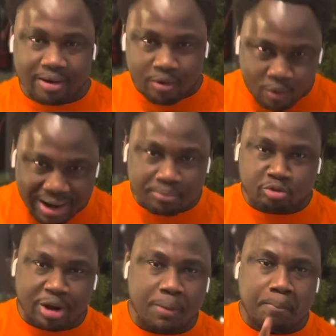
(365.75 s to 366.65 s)
What I'm
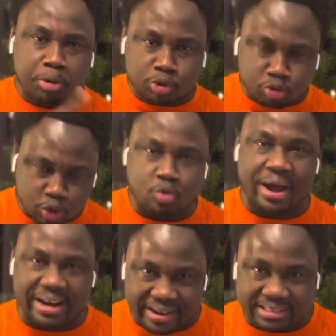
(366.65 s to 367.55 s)
trying to put to you
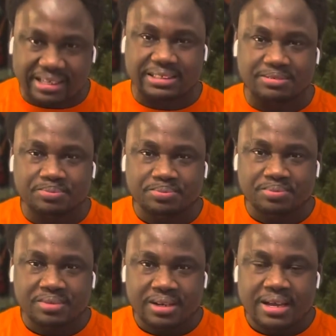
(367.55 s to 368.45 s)
right now is that
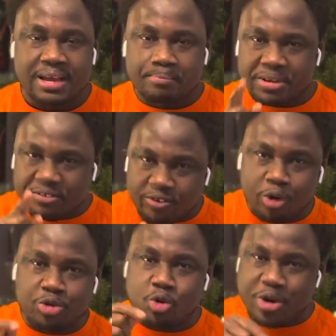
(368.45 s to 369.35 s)

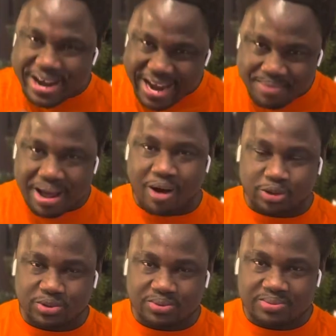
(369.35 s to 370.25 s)
before you came
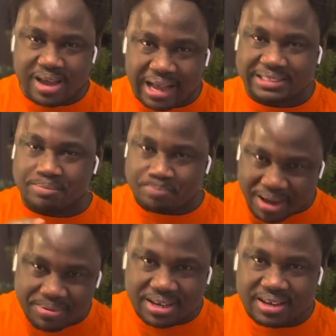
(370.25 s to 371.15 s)
out as a
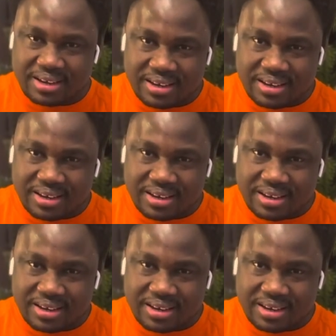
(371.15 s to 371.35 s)
baby,